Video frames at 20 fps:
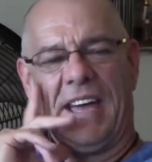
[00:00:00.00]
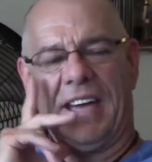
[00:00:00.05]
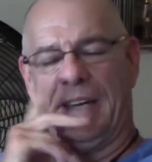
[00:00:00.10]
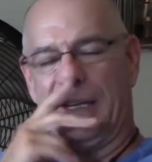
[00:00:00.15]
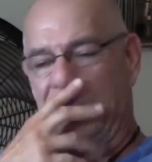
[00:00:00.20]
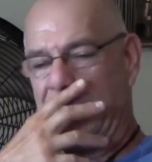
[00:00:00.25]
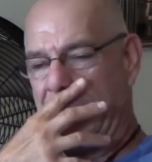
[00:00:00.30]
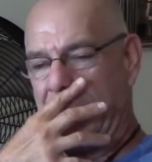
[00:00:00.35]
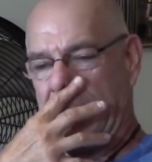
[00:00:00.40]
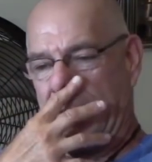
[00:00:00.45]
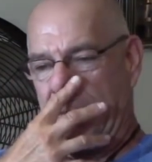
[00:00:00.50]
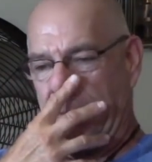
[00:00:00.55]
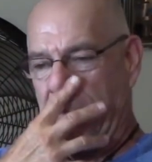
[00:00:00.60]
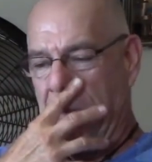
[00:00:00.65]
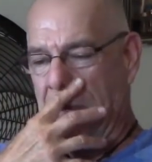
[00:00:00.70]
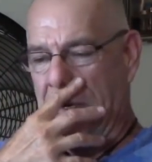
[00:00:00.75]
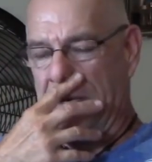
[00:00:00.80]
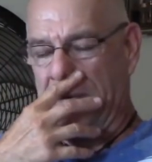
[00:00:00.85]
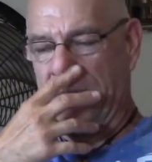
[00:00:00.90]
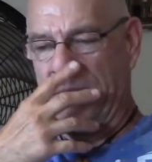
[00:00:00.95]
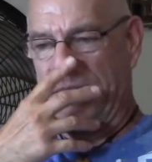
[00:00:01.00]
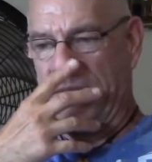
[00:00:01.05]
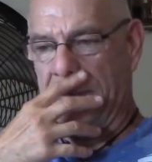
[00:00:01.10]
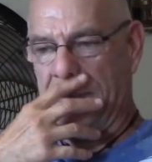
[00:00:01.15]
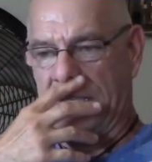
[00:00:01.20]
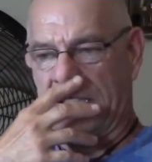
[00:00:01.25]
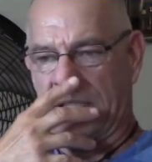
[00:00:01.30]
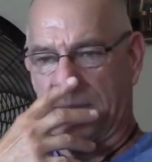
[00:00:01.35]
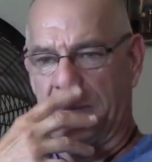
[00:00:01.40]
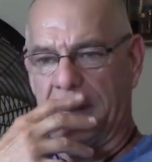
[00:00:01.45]
and uh, more a little bit
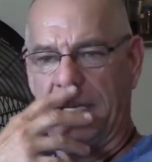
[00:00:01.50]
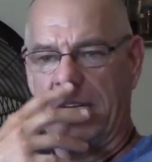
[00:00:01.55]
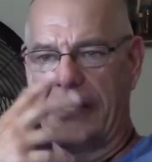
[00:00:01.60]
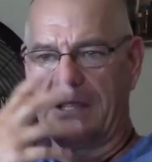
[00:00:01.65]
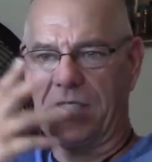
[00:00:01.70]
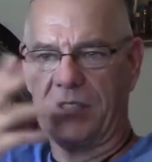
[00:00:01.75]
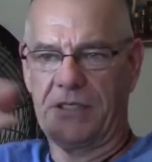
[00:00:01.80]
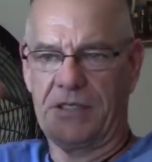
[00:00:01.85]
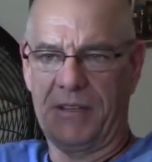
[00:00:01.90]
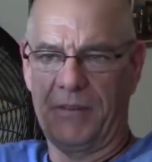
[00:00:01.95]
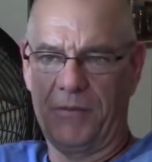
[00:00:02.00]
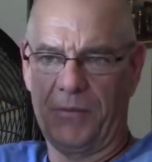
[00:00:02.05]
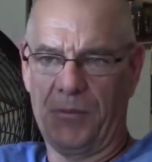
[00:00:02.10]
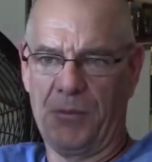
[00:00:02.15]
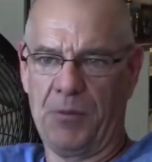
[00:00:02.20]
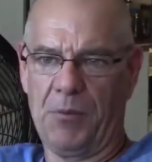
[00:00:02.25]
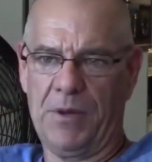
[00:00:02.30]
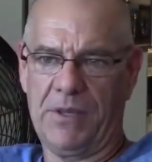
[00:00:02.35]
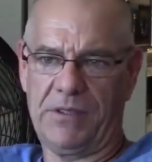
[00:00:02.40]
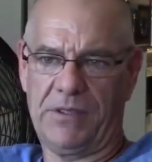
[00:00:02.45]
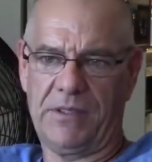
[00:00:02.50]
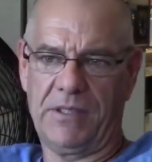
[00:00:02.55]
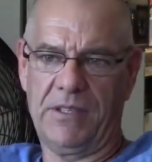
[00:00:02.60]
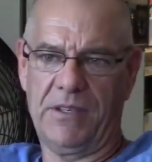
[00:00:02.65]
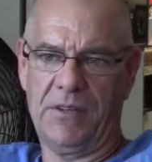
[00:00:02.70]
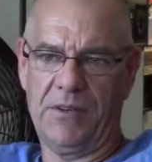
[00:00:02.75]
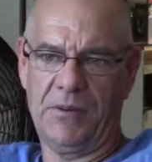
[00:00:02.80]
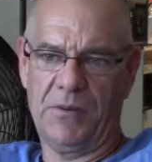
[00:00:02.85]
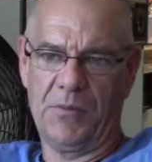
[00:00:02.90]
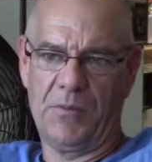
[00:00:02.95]
of explanation of what
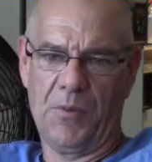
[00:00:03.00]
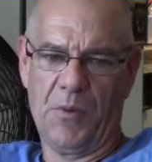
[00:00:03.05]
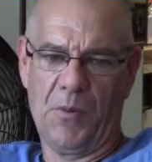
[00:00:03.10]
you know